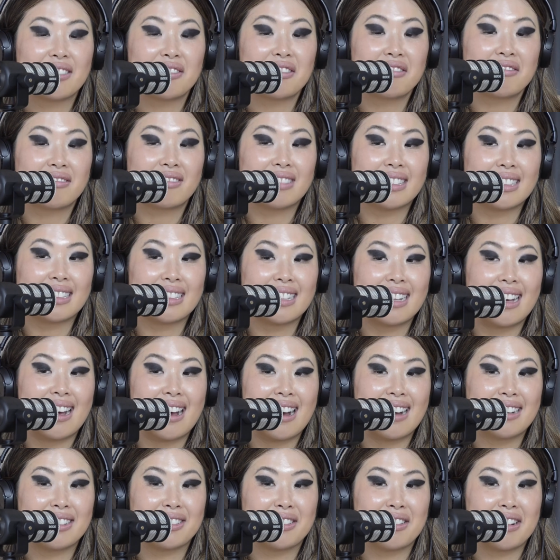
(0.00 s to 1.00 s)
a really
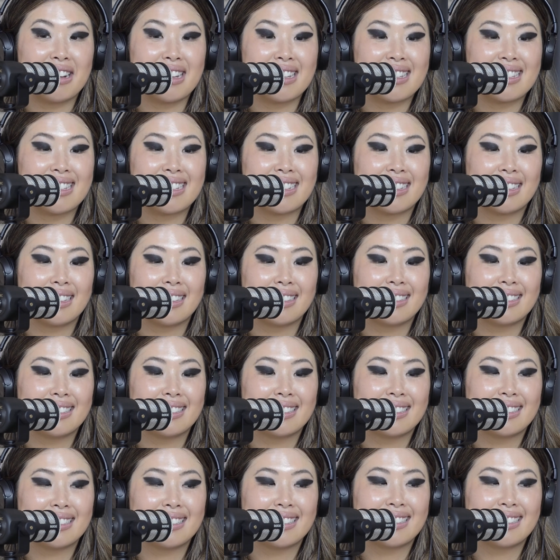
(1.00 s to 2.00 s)
hard question.